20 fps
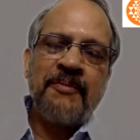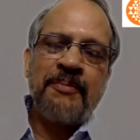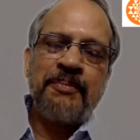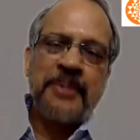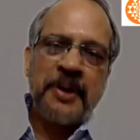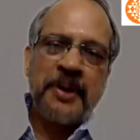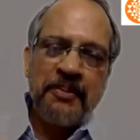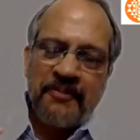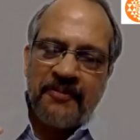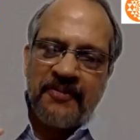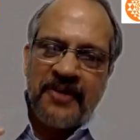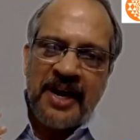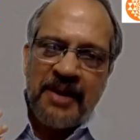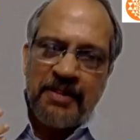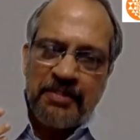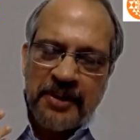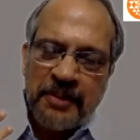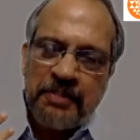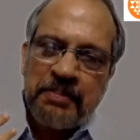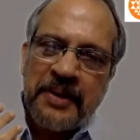well
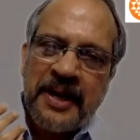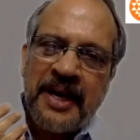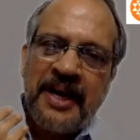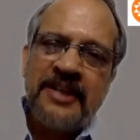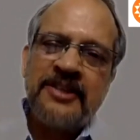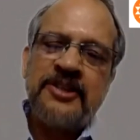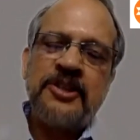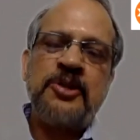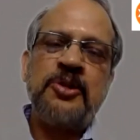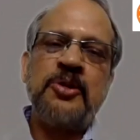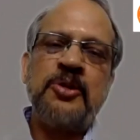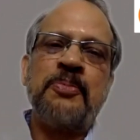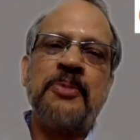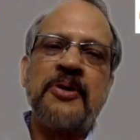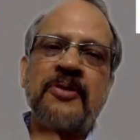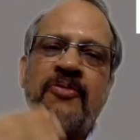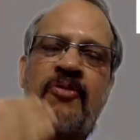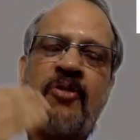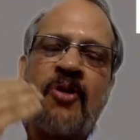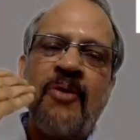prepared to
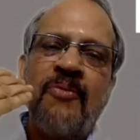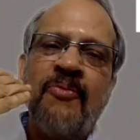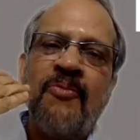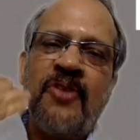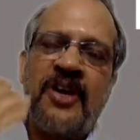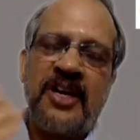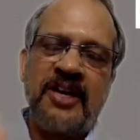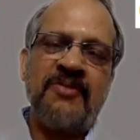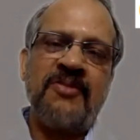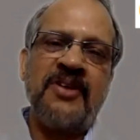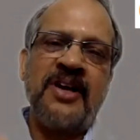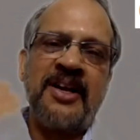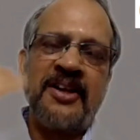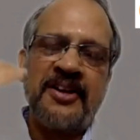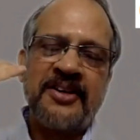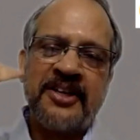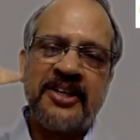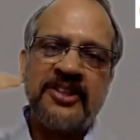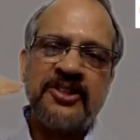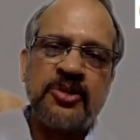perform very well
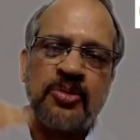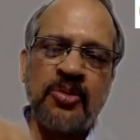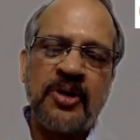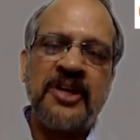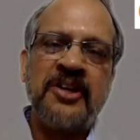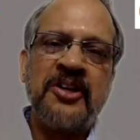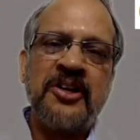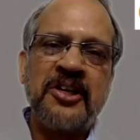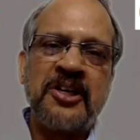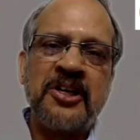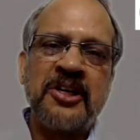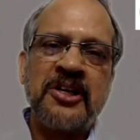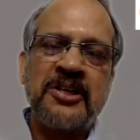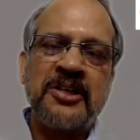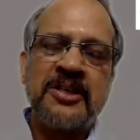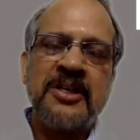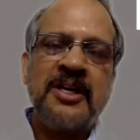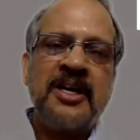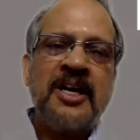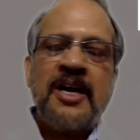against one indicator,
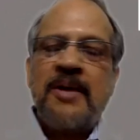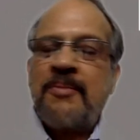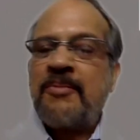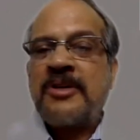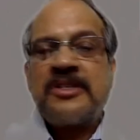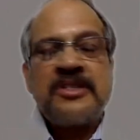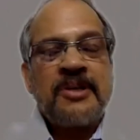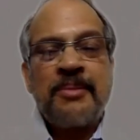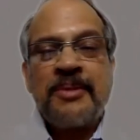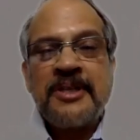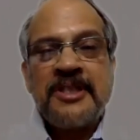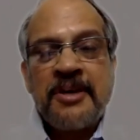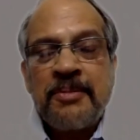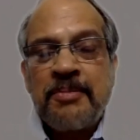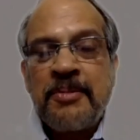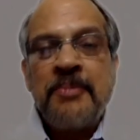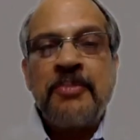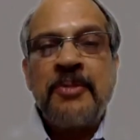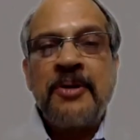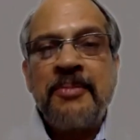but some other
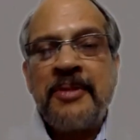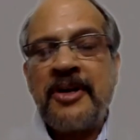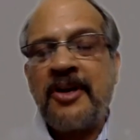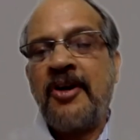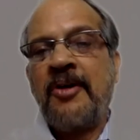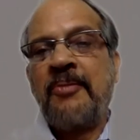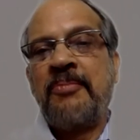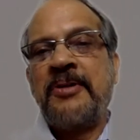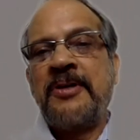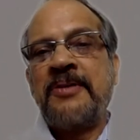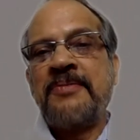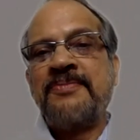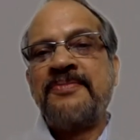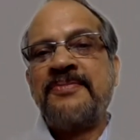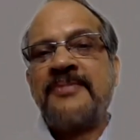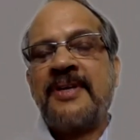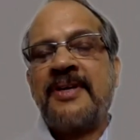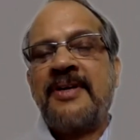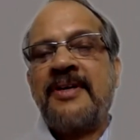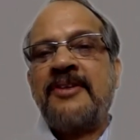people may not be.
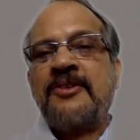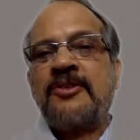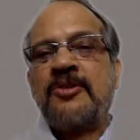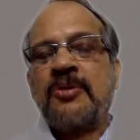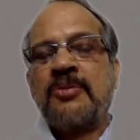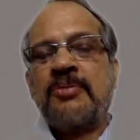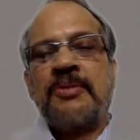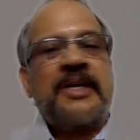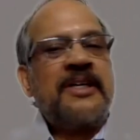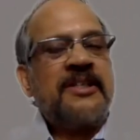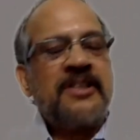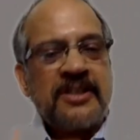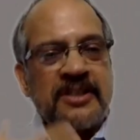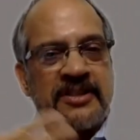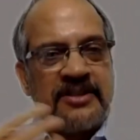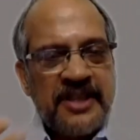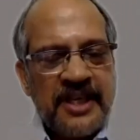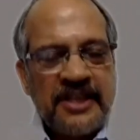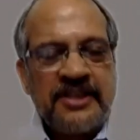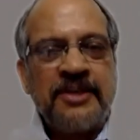So either
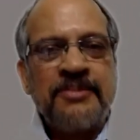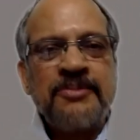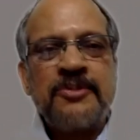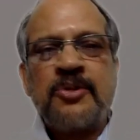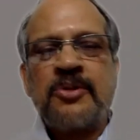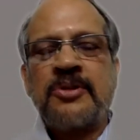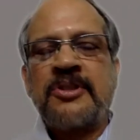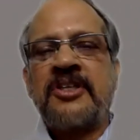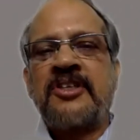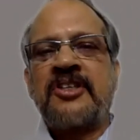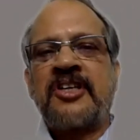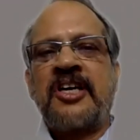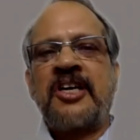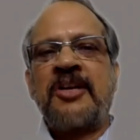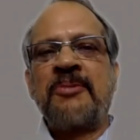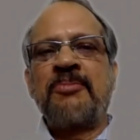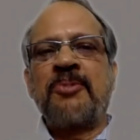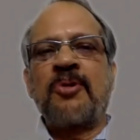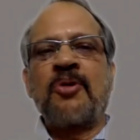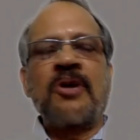take them to the
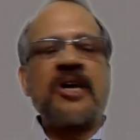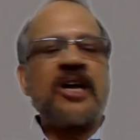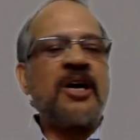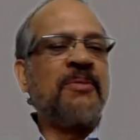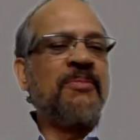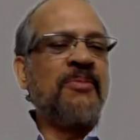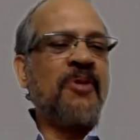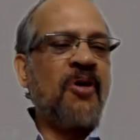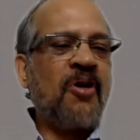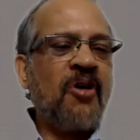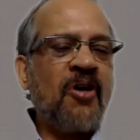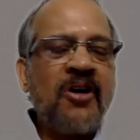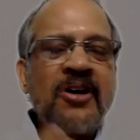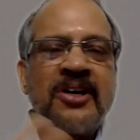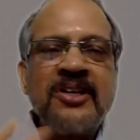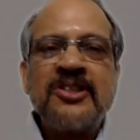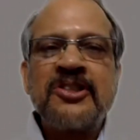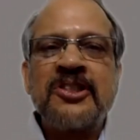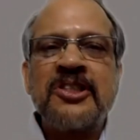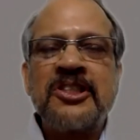training program or
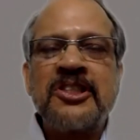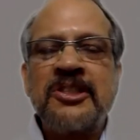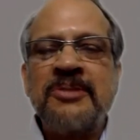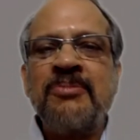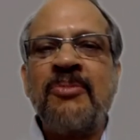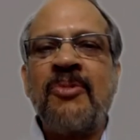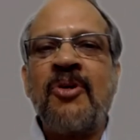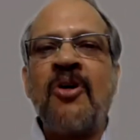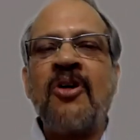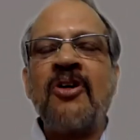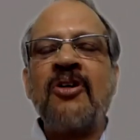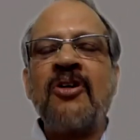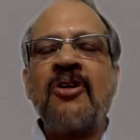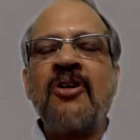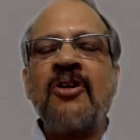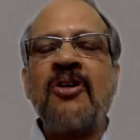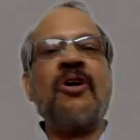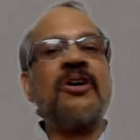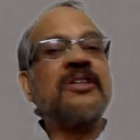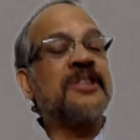discussion mode
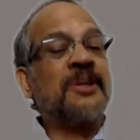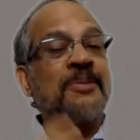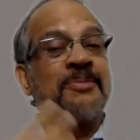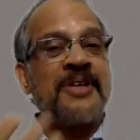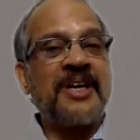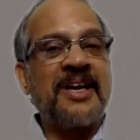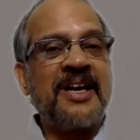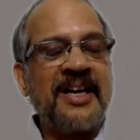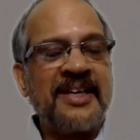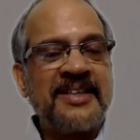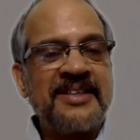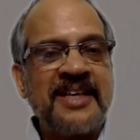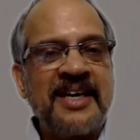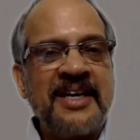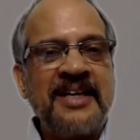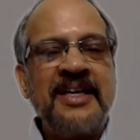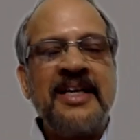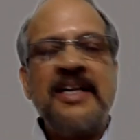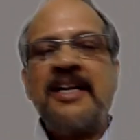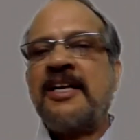or something like
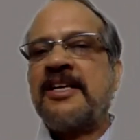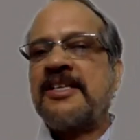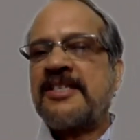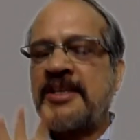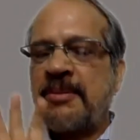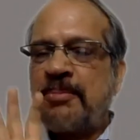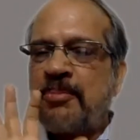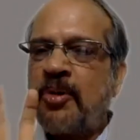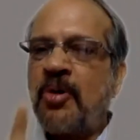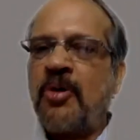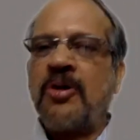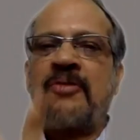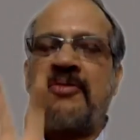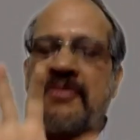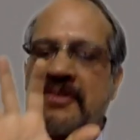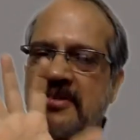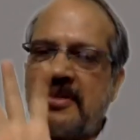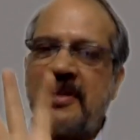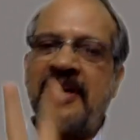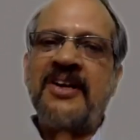that. Support,
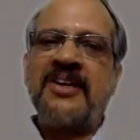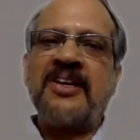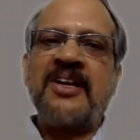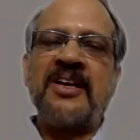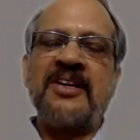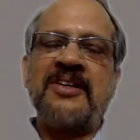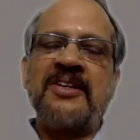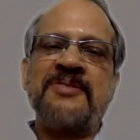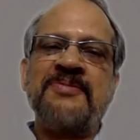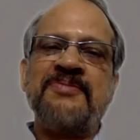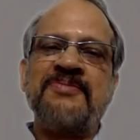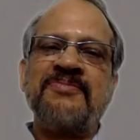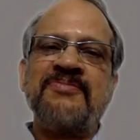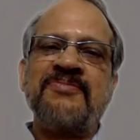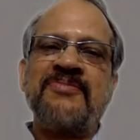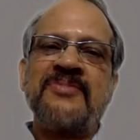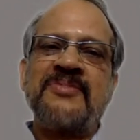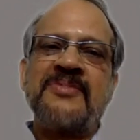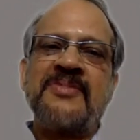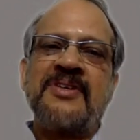facilitate.
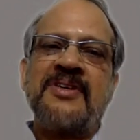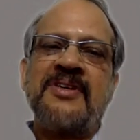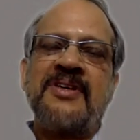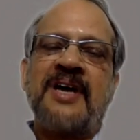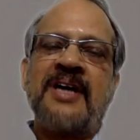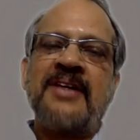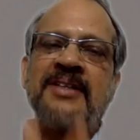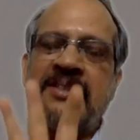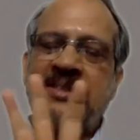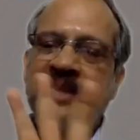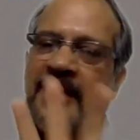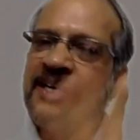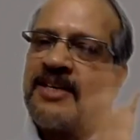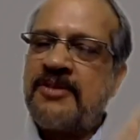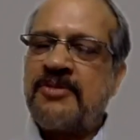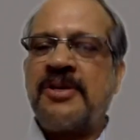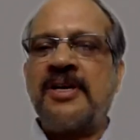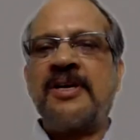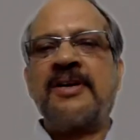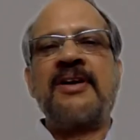I think
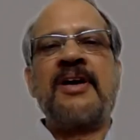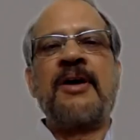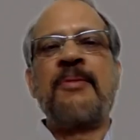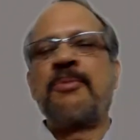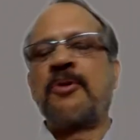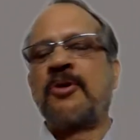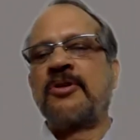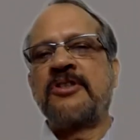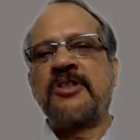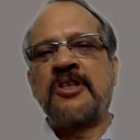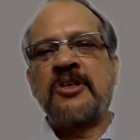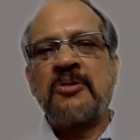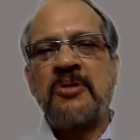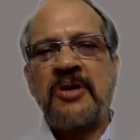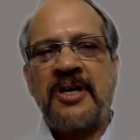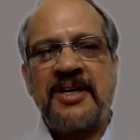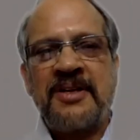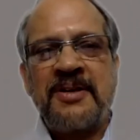that's an approach required.